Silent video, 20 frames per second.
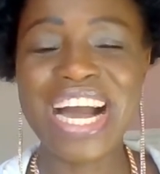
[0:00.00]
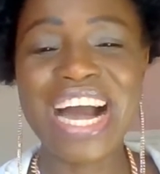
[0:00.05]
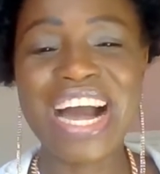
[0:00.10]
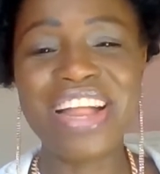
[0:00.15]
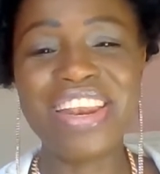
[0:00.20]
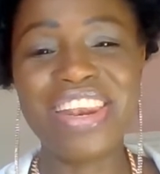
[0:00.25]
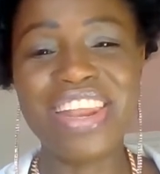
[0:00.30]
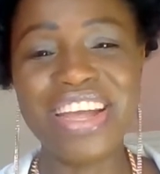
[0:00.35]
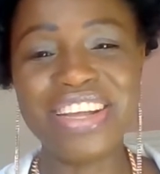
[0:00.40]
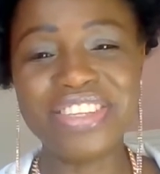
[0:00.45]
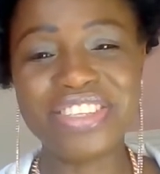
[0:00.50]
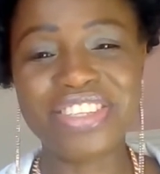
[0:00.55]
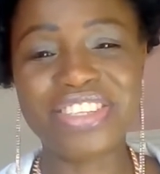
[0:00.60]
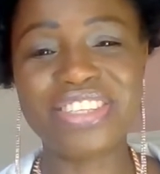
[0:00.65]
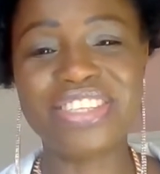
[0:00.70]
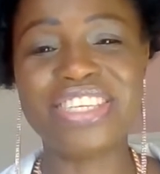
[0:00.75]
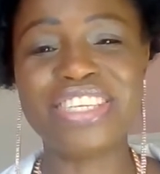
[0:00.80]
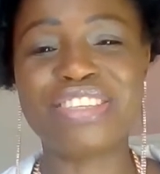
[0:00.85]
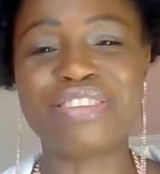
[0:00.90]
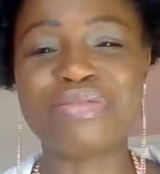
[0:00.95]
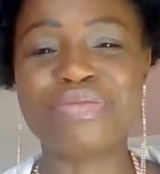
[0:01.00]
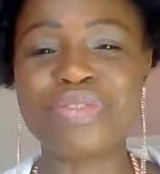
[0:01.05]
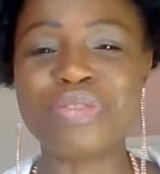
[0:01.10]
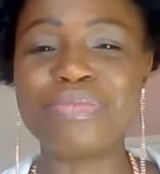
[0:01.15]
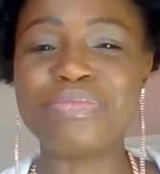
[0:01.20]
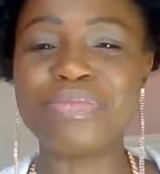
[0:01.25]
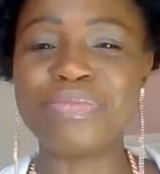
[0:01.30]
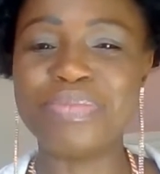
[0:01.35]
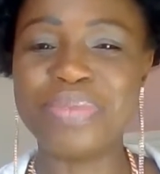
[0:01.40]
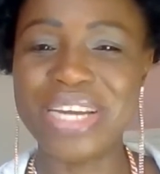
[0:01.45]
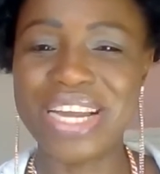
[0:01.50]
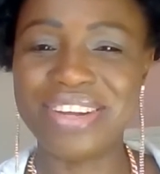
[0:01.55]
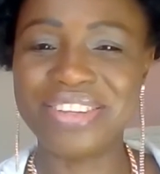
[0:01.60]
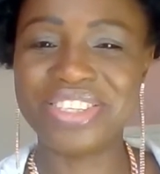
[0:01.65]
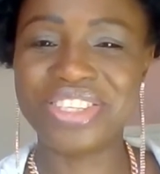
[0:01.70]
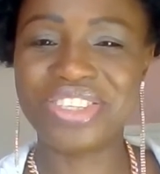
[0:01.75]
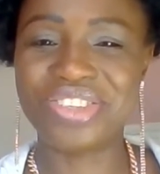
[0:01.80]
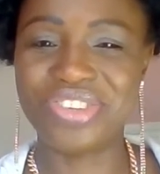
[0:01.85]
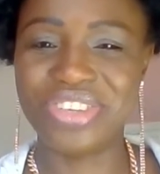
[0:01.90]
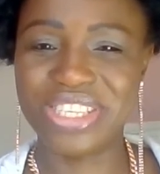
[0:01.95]
I learned this from
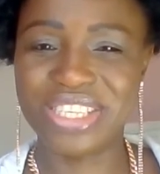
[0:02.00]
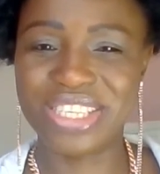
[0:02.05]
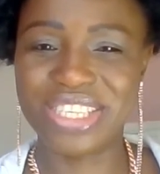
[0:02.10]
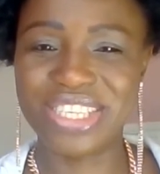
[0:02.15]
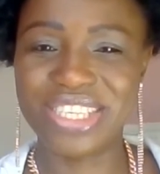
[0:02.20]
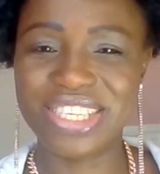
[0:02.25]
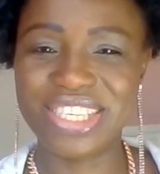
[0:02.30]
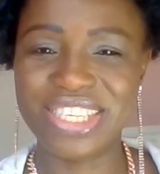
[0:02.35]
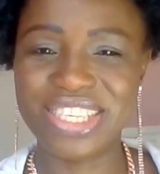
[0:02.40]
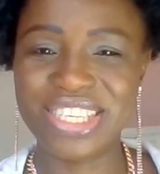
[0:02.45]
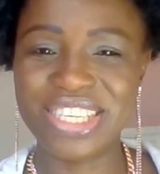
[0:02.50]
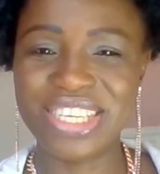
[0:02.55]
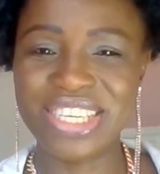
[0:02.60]
Brian Tracy.